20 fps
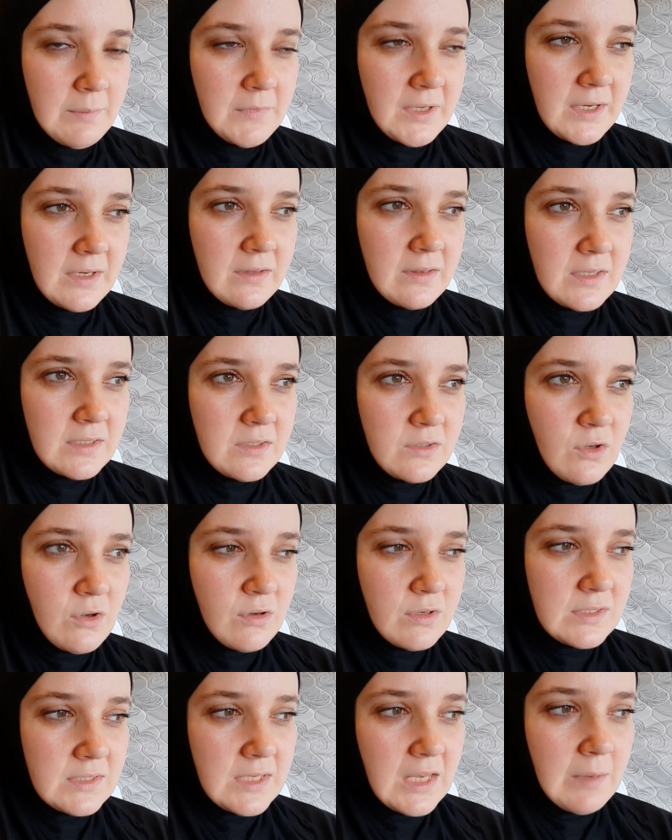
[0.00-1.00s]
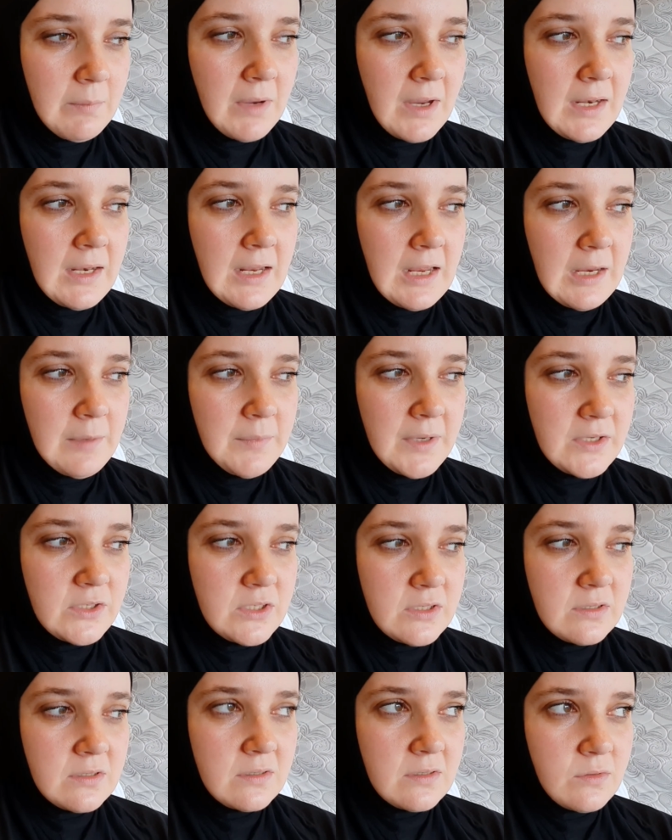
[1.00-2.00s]
Like, the song Say My Name had
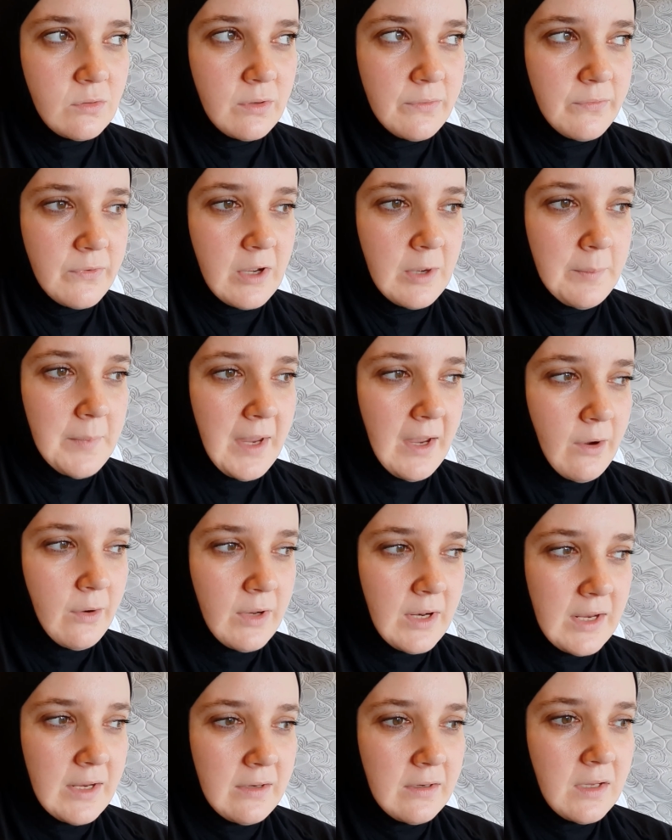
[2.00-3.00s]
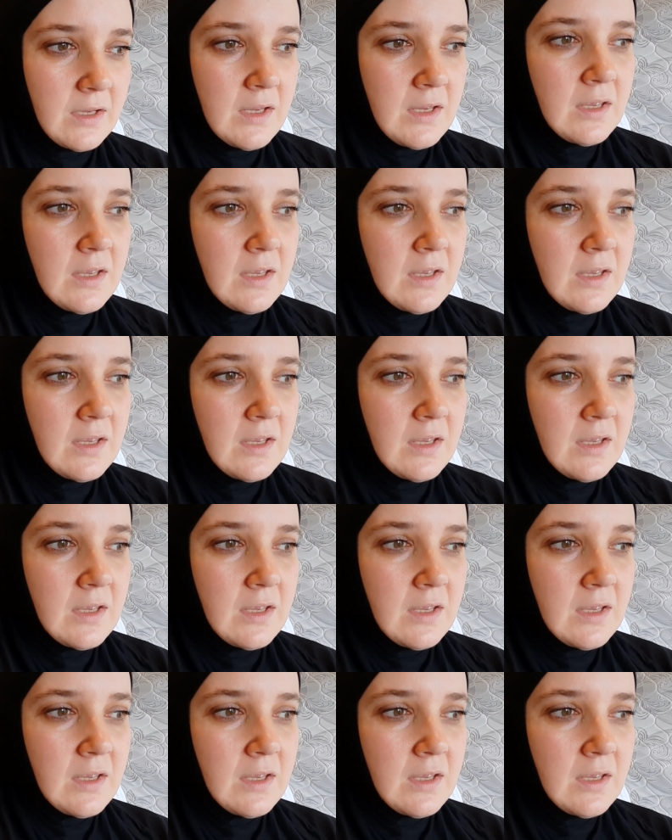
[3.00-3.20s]
just sort of come out and